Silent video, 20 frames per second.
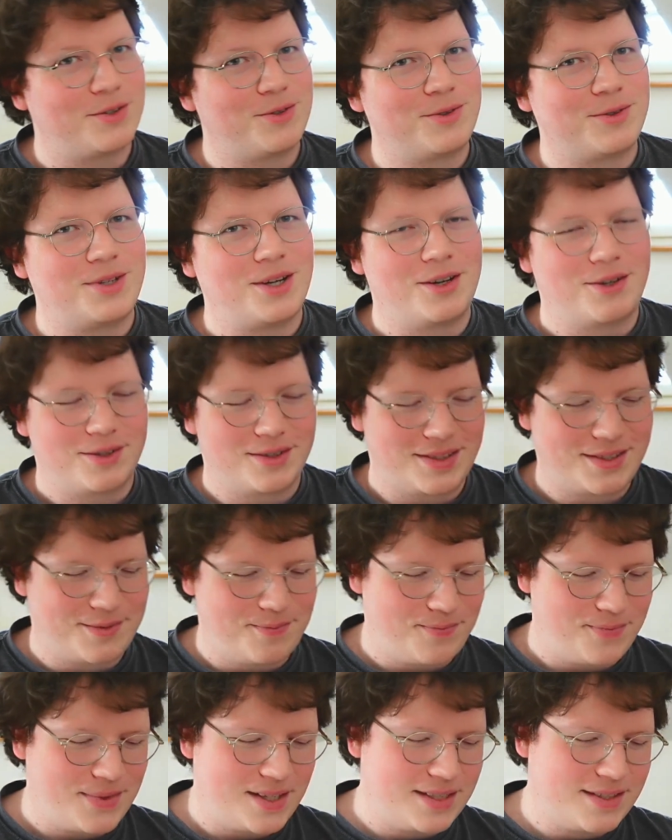Who knows?
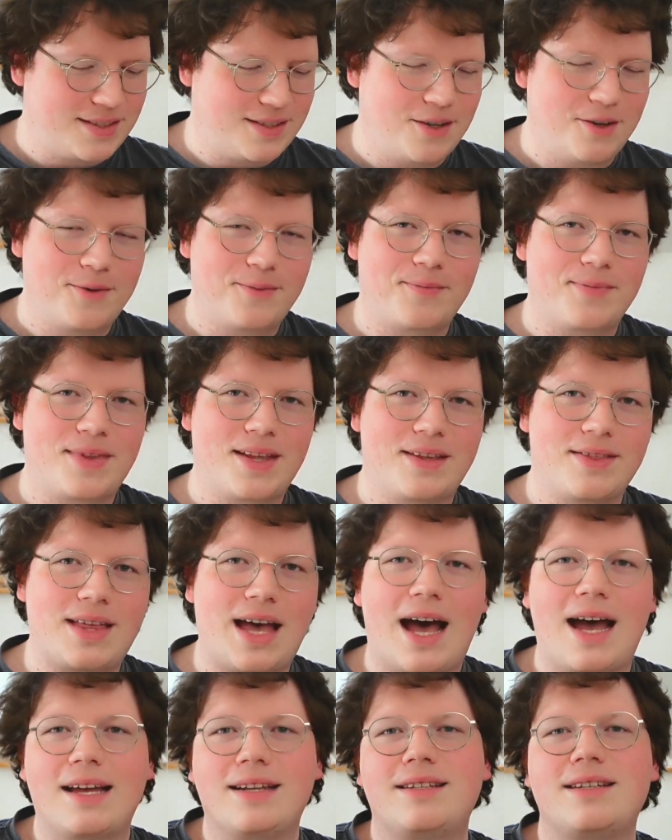So
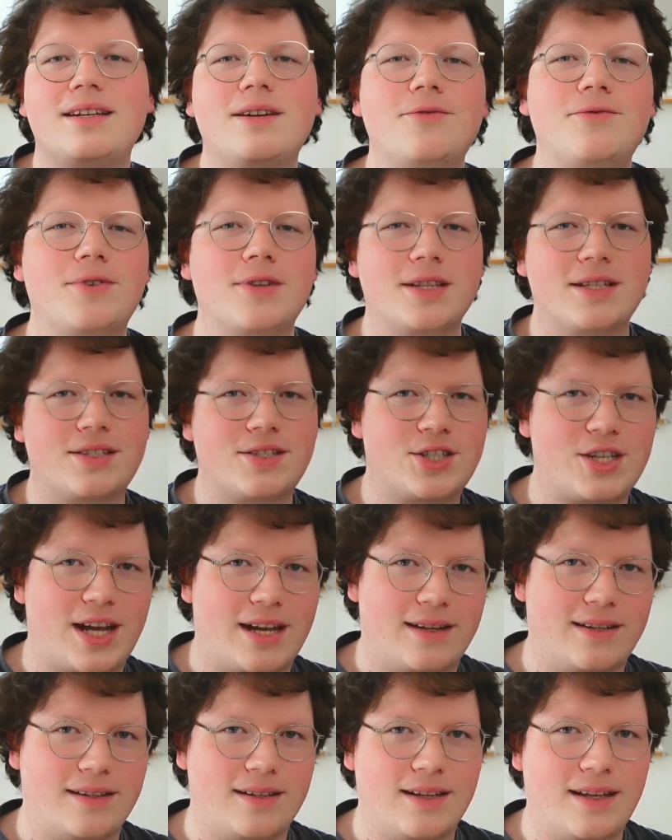the idea for this
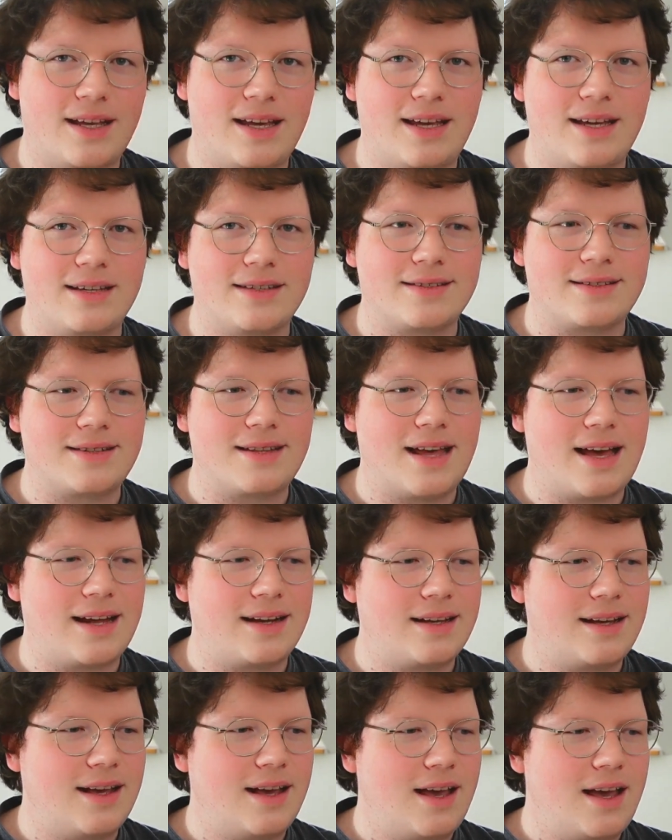channel is
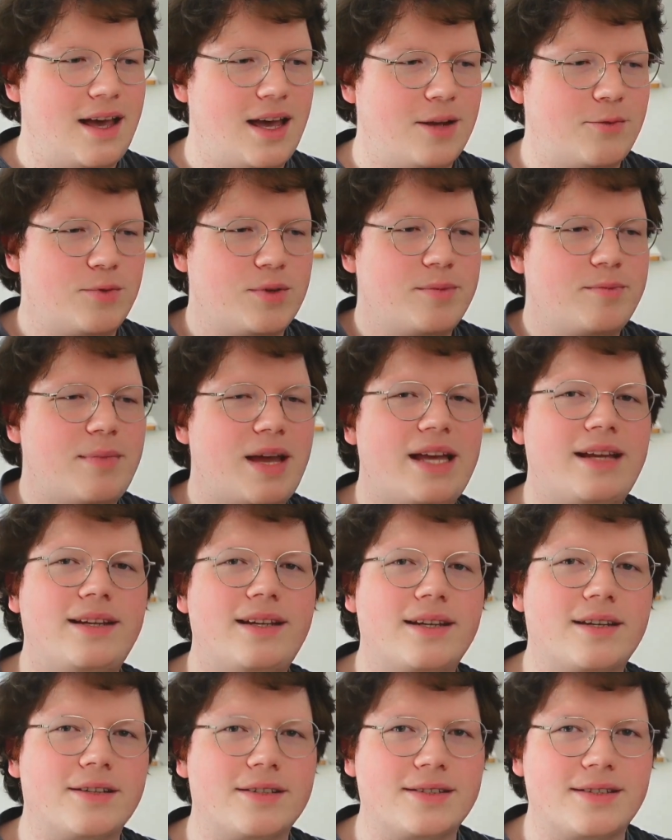that it will
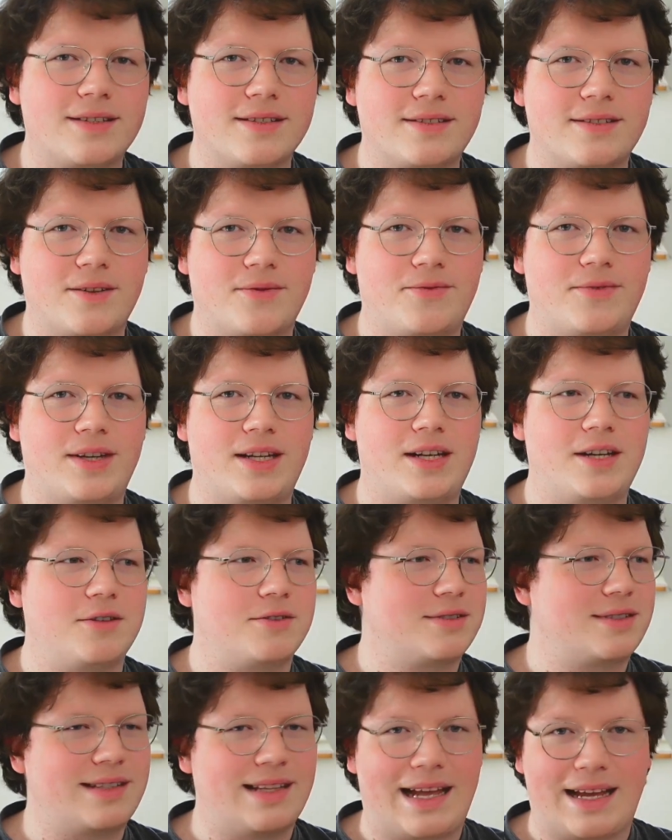mainly consist of
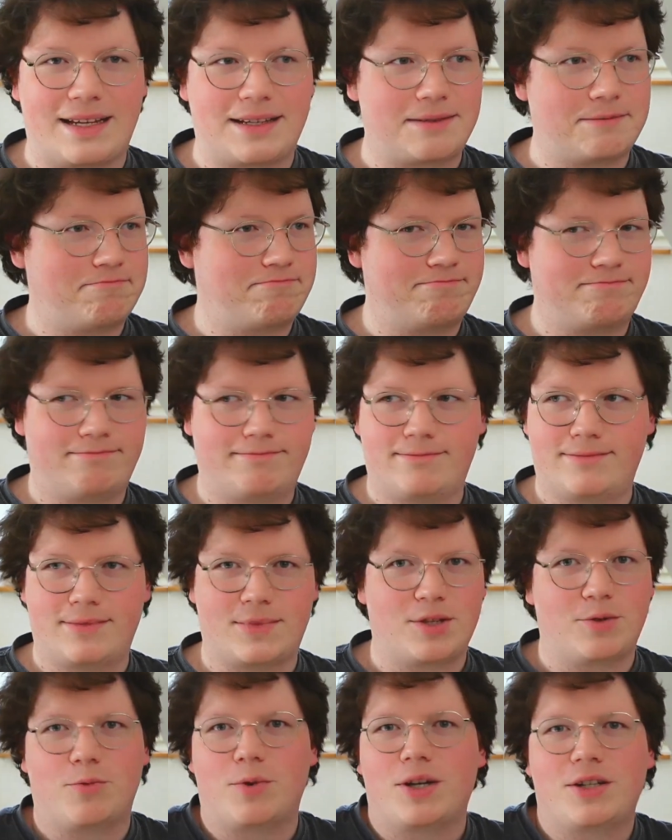videos like
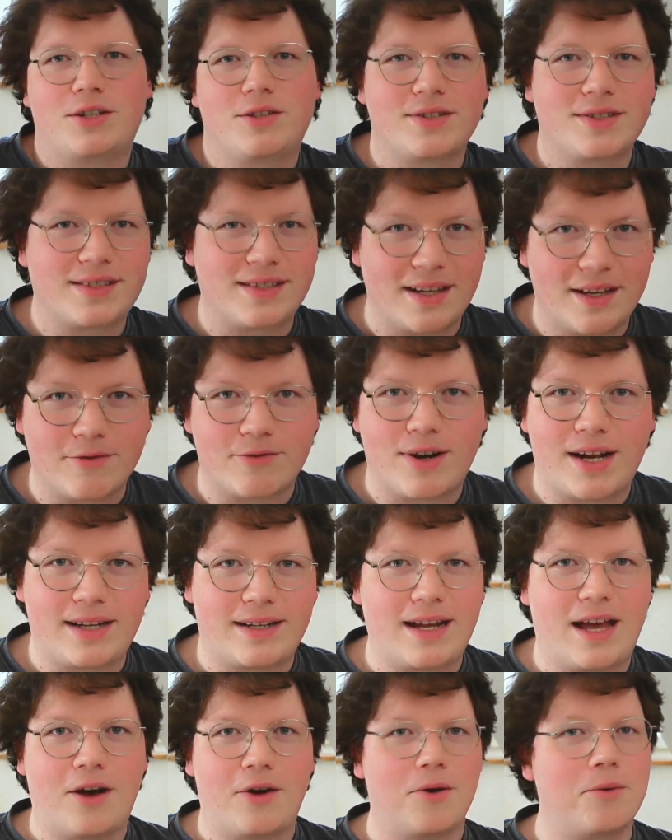the one you're seeing
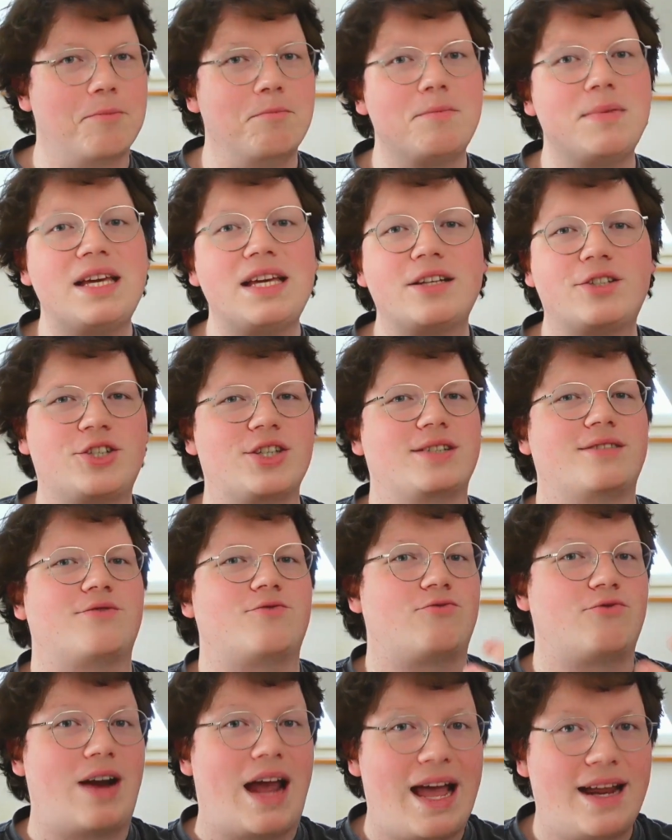right now, me just
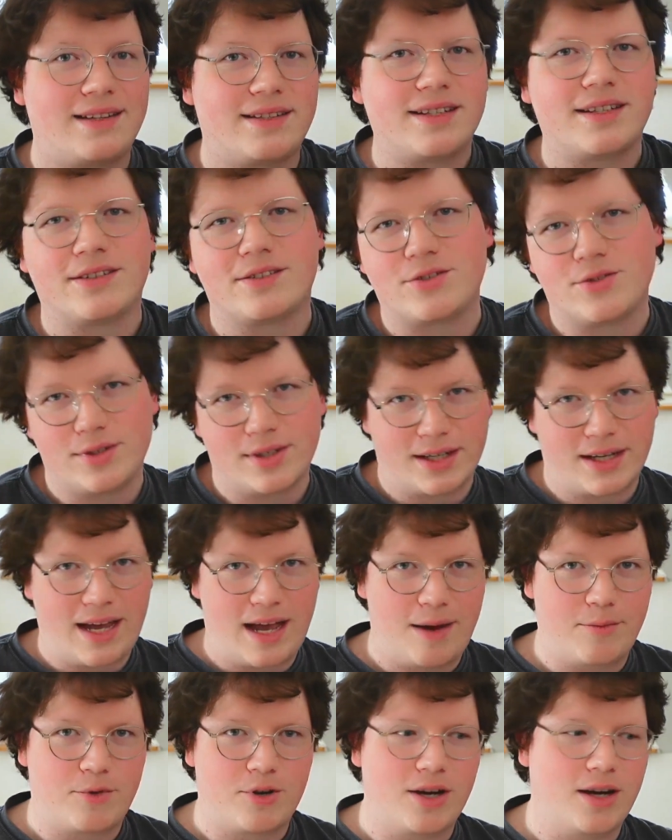ranting to a
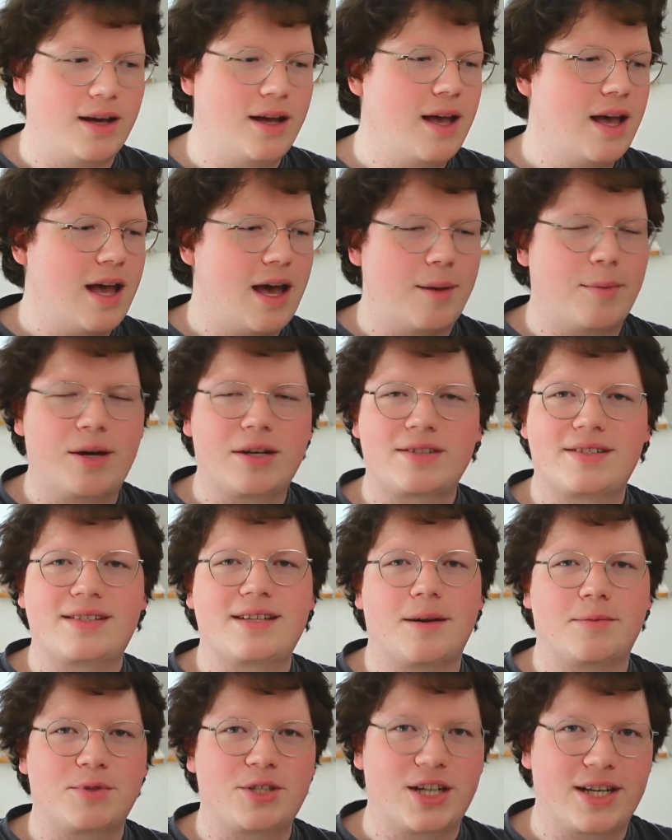camera about
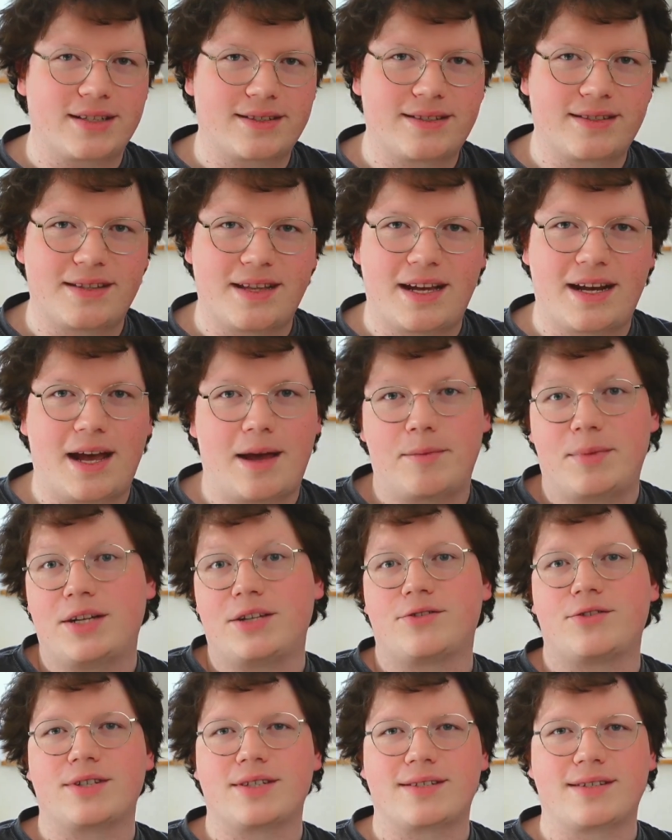subjects that I'm
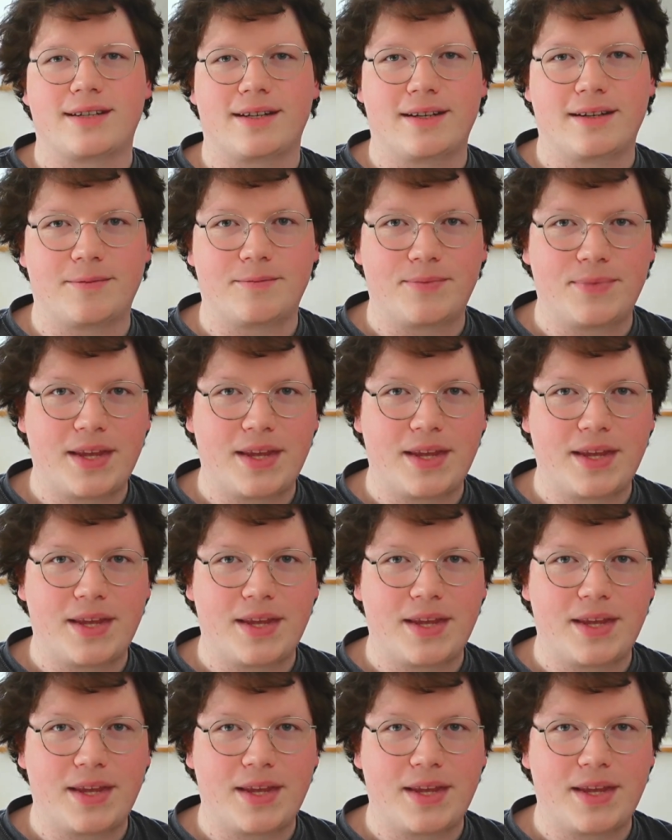interested in.